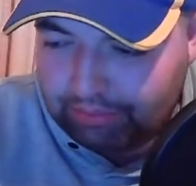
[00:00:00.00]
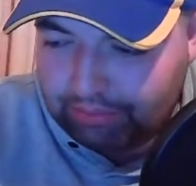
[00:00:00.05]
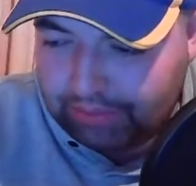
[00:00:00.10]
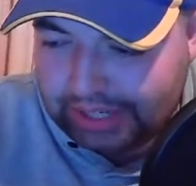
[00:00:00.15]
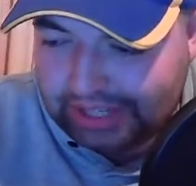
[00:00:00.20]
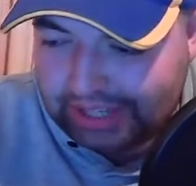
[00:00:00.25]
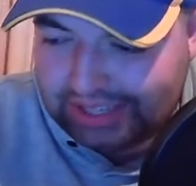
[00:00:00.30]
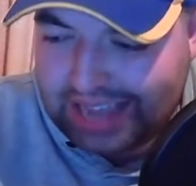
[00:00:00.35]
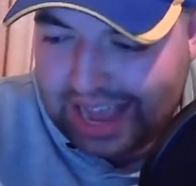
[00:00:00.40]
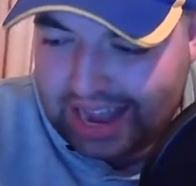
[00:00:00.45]

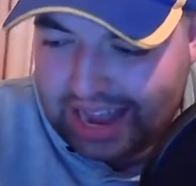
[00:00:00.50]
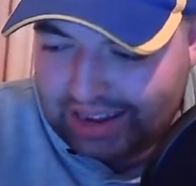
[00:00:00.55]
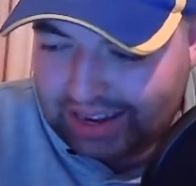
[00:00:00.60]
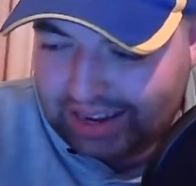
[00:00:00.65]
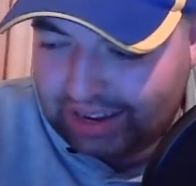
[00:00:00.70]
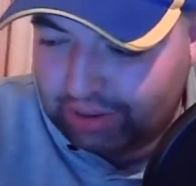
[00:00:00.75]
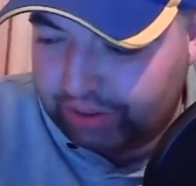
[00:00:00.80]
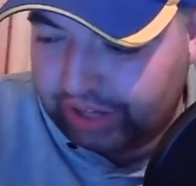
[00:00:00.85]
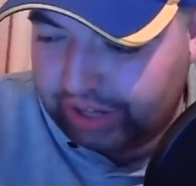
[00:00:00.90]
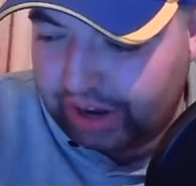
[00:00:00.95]
stand
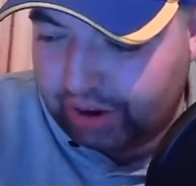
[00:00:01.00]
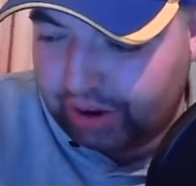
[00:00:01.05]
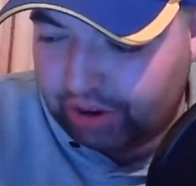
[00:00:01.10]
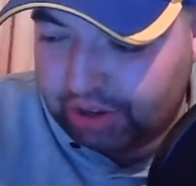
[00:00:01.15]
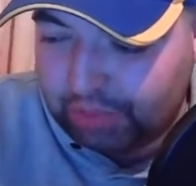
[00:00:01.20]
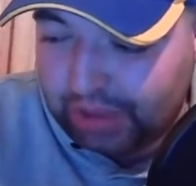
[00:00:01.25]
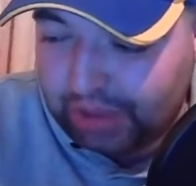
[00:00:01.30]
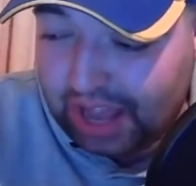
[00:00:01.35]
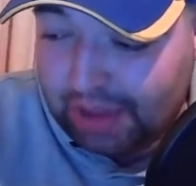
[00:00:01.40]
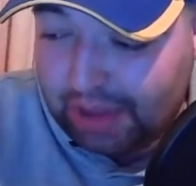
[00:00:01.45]
out here
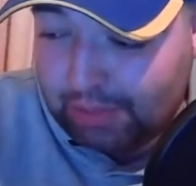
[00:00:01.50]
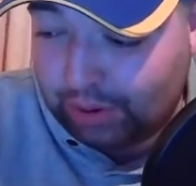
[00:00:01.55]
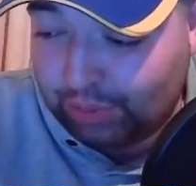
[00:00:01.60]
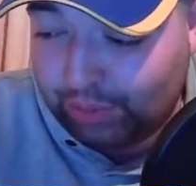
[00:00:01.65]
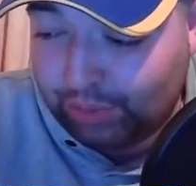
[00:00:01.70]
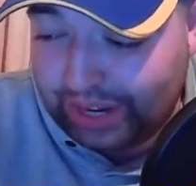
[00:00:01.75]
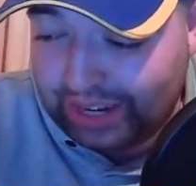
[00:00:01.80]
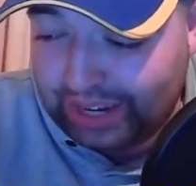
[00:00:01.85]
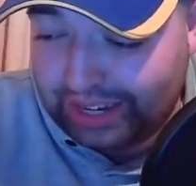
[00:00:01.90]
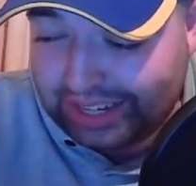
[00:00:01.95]
to be able to
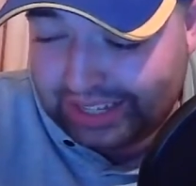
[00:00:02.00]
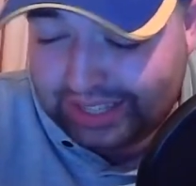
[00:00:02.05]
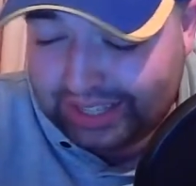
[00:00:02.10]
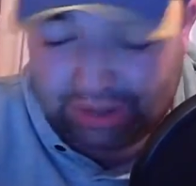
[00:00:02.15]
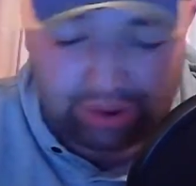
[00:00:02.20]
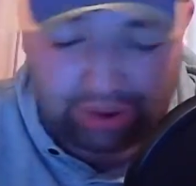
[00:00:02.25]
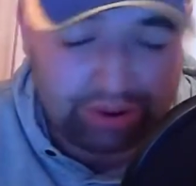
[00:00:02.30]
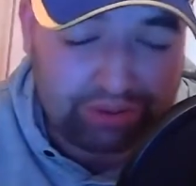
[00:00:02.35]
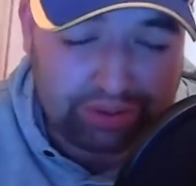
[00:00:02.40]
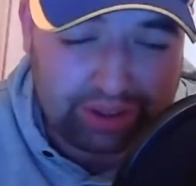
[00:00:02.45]
win this
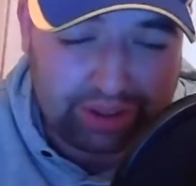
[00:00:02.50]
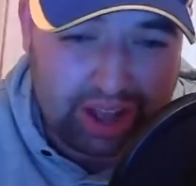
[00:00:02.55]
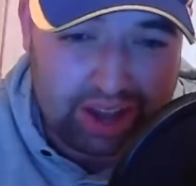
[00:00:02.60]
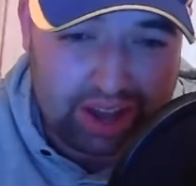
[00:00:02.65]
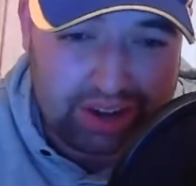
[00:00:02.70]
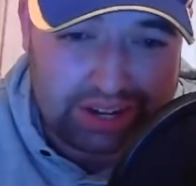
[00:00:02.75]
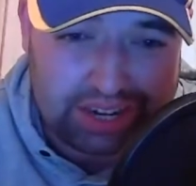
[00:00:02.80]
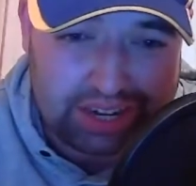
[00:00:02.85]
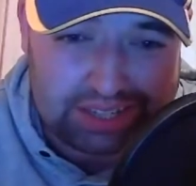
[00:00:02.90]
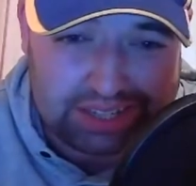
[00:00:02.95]
sort of a
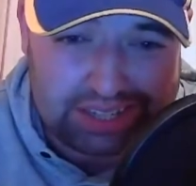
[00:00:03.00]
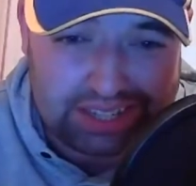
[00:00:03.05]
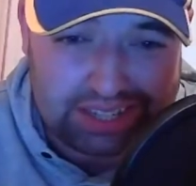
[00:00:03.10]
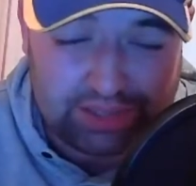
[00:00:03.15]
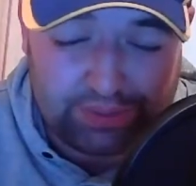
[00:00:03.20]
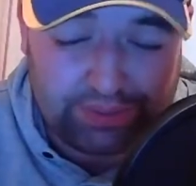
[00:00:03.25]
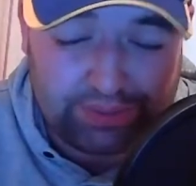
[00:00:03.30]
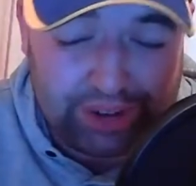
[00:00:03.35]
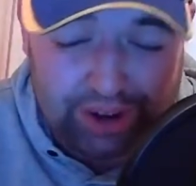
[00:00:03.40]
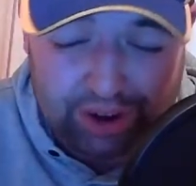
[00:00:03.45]
contest.
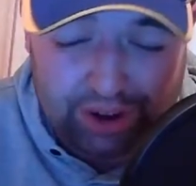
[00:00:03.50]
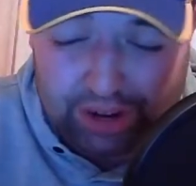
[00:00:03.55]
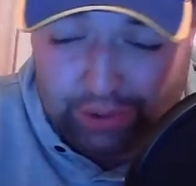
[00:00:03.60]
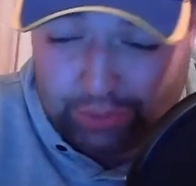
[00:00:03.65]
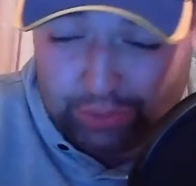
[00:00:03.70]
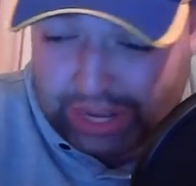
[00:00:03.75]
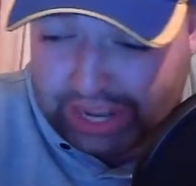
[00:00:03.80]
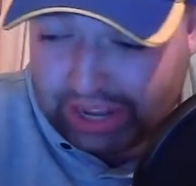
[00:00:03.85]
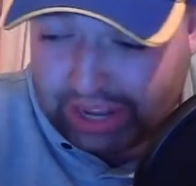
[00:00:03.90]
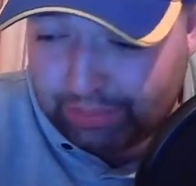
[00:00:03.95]
It's fairly
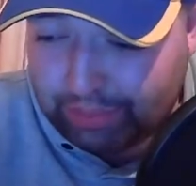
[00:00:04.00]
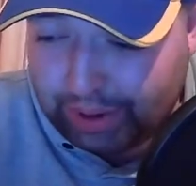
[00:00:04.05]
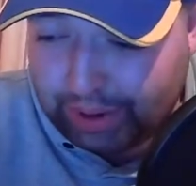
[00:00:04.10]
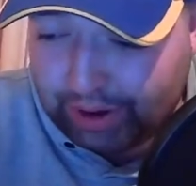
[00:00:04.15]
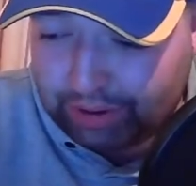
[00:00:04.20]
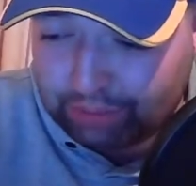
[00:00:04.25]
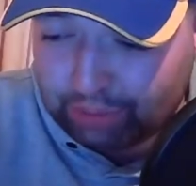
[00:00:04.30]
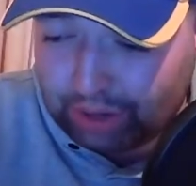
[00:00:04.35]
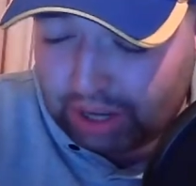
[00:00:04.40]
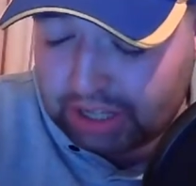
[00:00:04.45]
weak
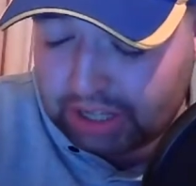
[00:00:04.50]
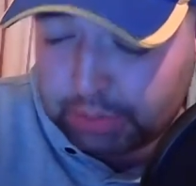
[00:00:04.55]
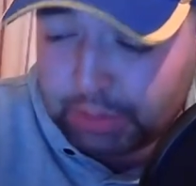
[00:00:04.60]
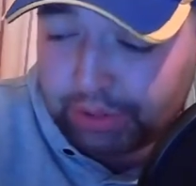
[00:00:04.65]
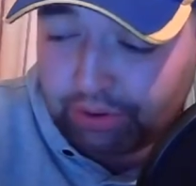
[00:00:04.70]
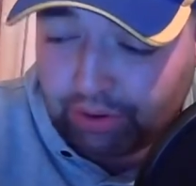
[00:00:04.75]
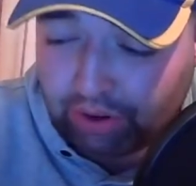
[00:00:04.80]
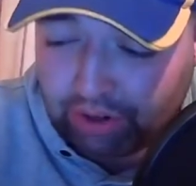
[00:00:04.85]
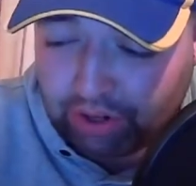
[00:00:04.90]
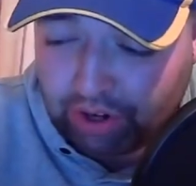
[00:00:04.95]
compared to what it's
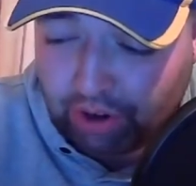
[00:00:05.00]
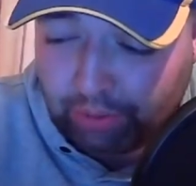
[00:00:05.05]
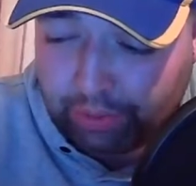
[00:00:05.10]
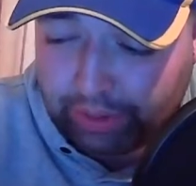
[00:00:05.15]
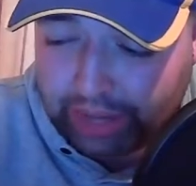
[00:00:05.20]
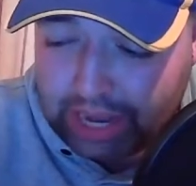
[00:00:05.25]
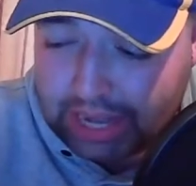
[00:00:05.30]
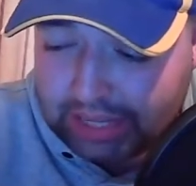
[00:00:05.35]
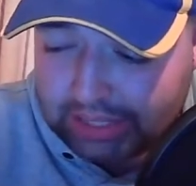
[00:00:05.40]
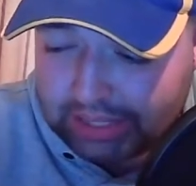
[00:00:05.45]
been running up
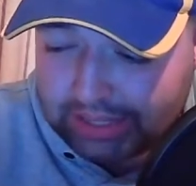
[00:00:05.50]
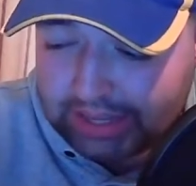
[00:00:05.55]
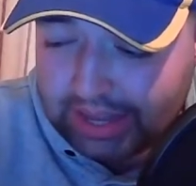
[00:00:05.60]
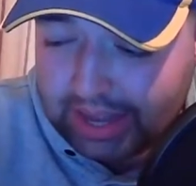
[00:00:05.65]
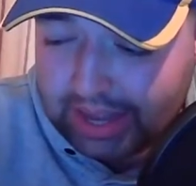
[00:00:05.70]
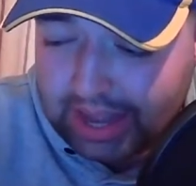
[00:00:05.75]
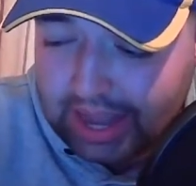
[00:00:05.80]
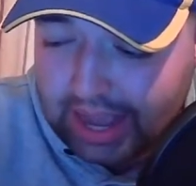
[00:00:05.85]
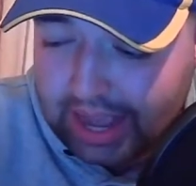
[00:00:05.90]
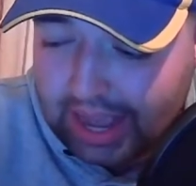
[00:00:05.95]
against,
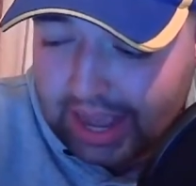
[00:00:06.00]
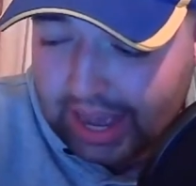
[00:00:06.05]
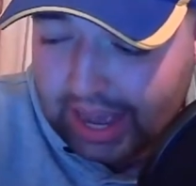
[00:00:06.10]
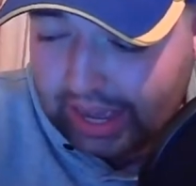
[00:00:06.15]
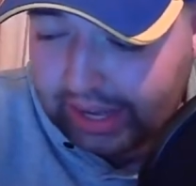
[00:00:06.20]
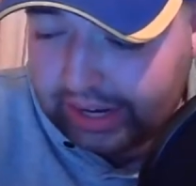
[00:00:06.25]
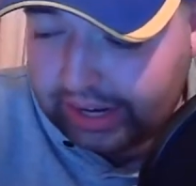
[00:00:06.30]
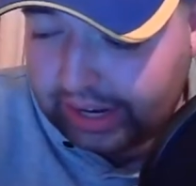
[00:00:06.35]
and